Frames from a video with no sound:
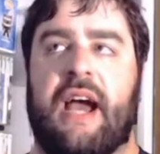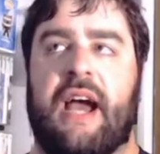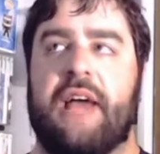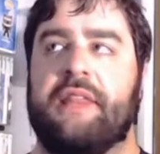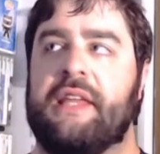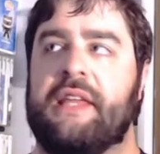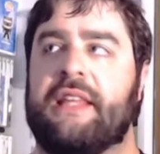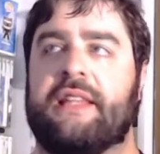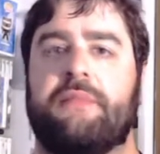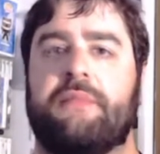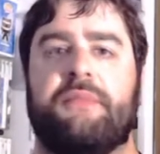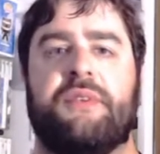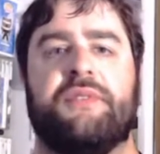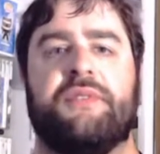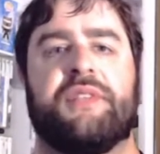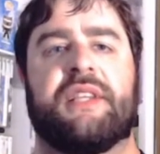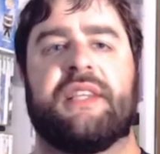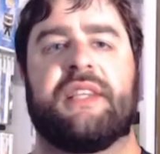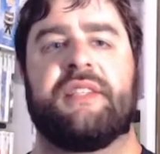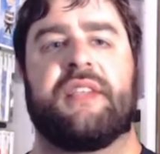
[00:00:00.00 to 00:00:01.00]
I think the
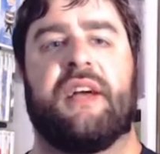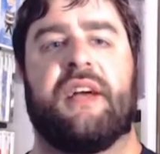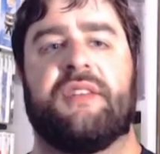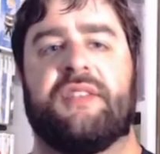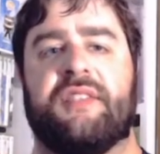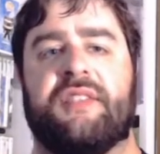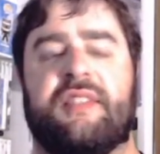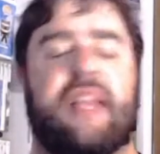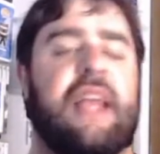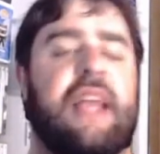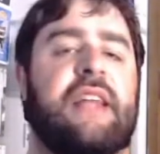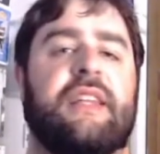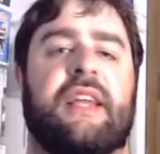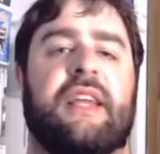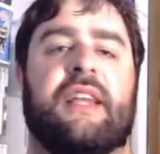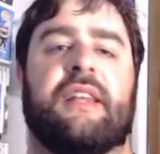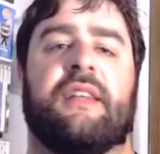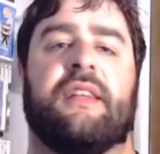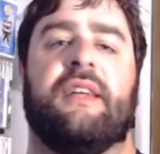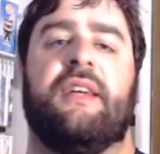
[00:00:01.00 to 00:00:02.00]
music is
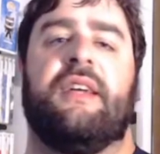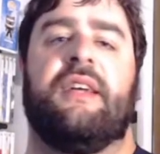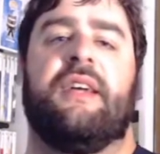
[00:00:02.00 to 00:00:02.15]
outstanding.